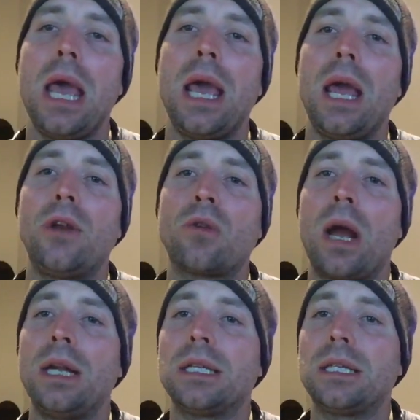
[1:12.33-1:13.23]
and
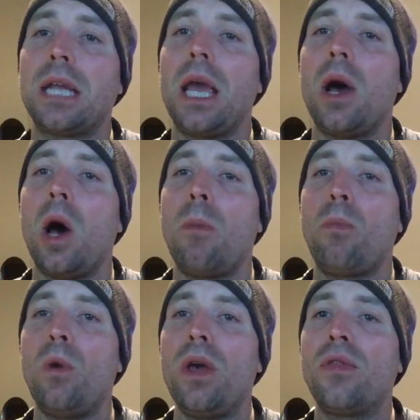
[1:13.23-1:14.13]
trying to stay
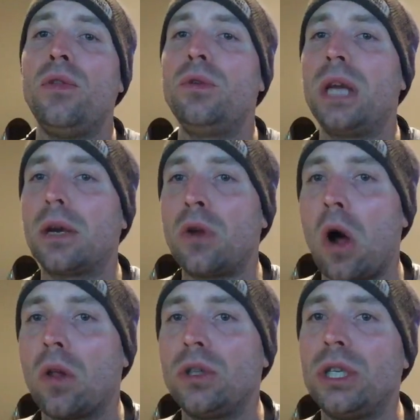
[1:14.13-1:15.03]
up with new
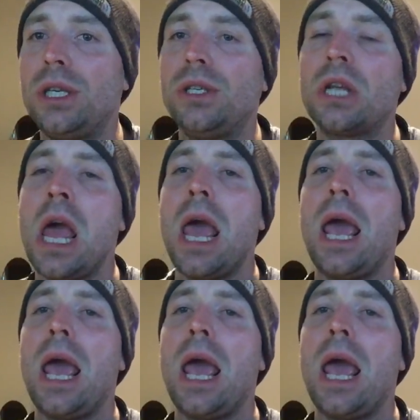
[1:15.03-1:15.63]
technologies